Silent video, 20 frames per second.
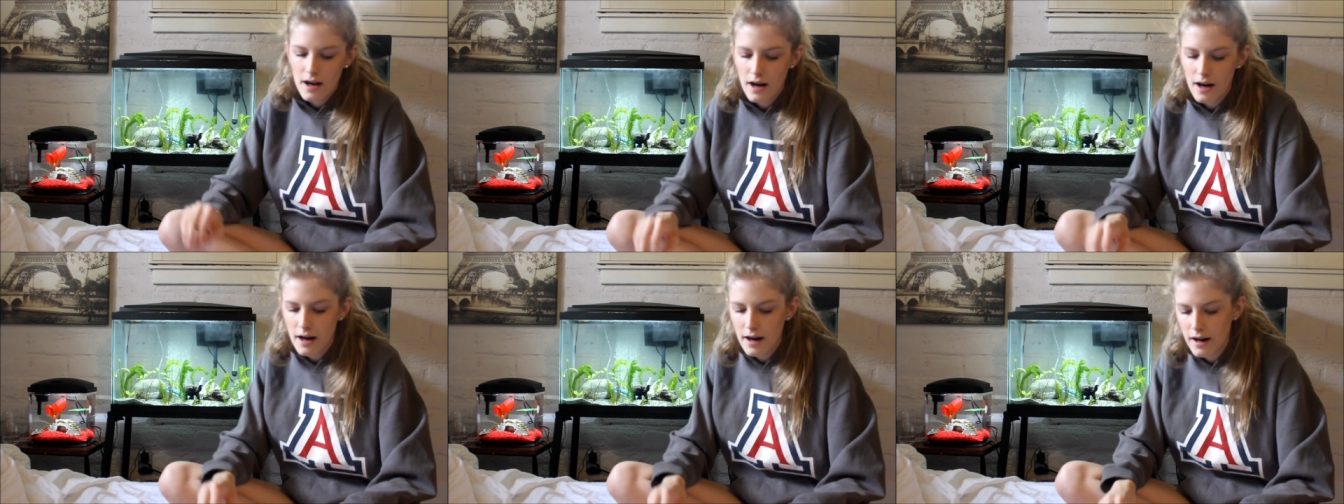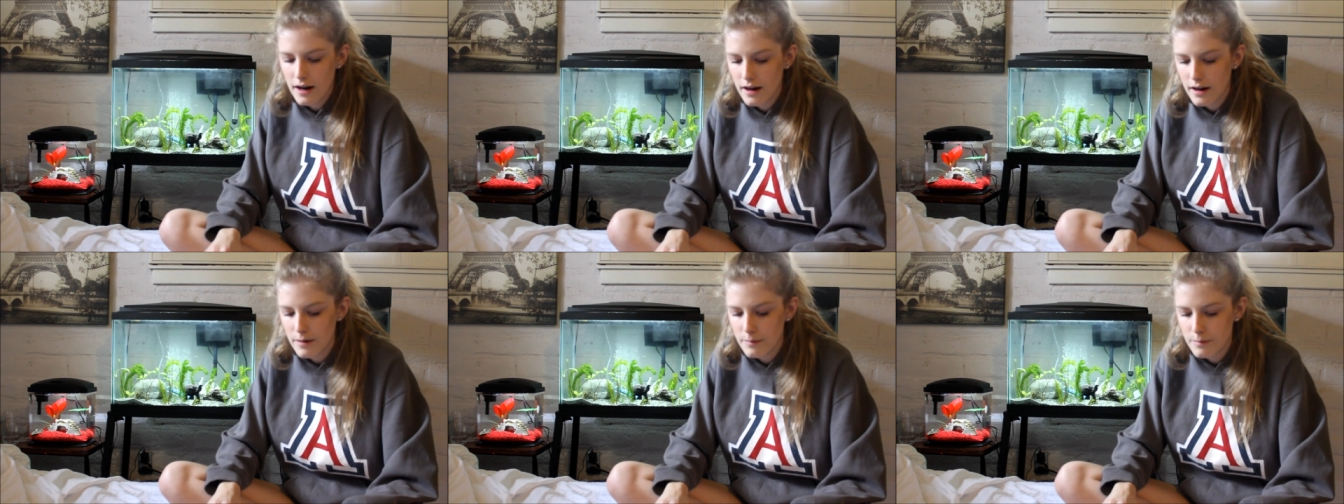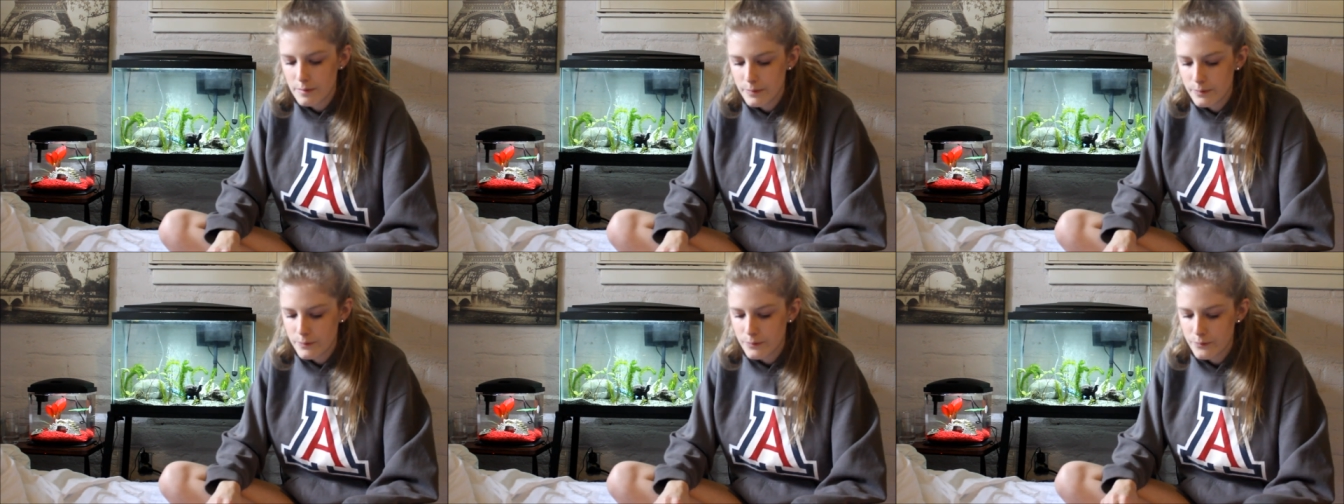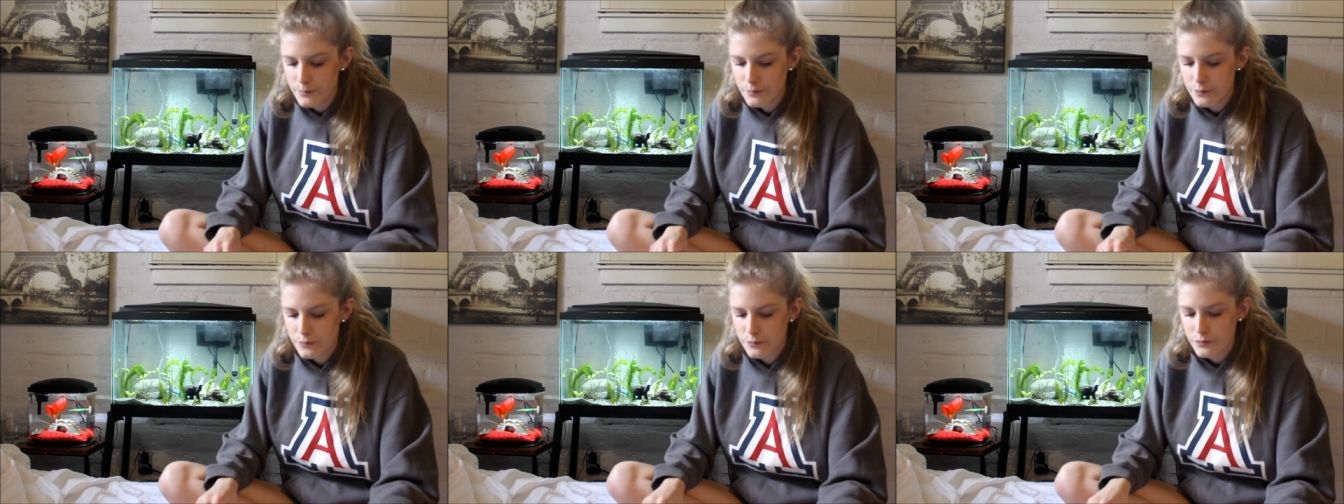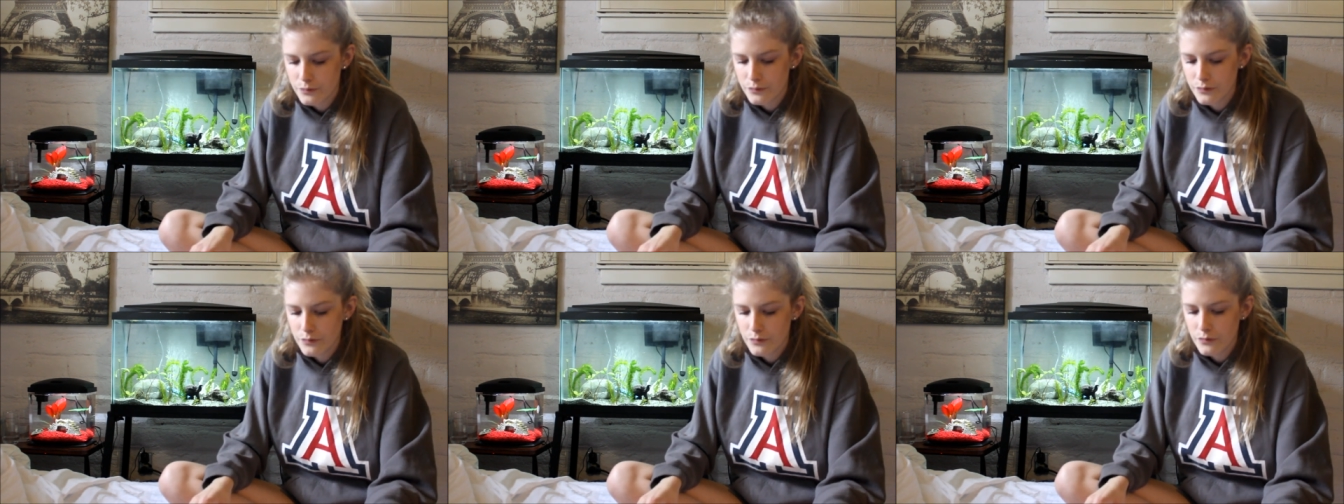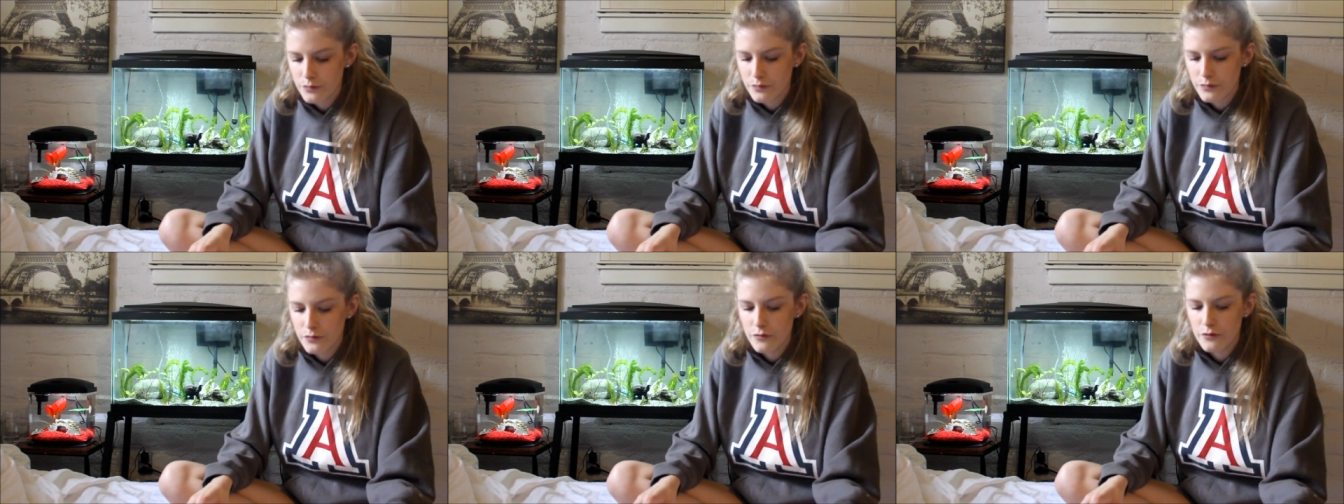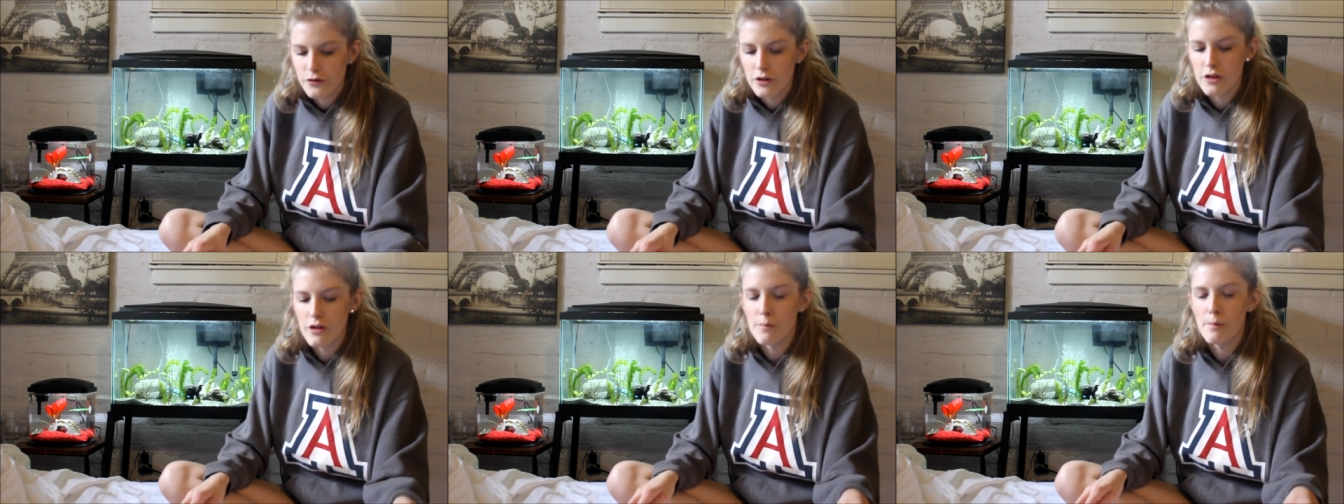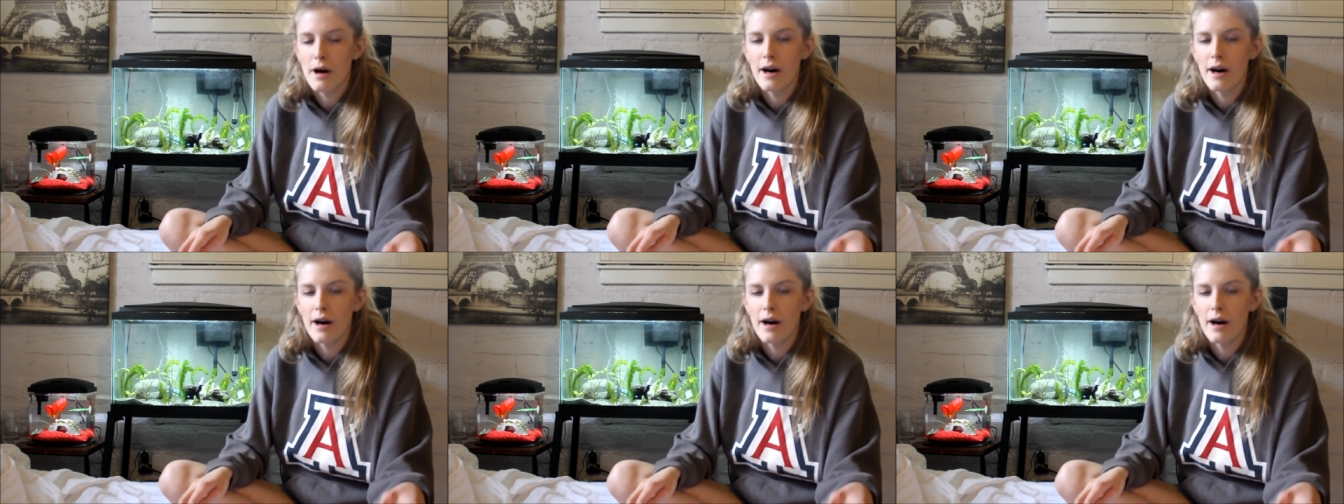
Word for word: Um, for the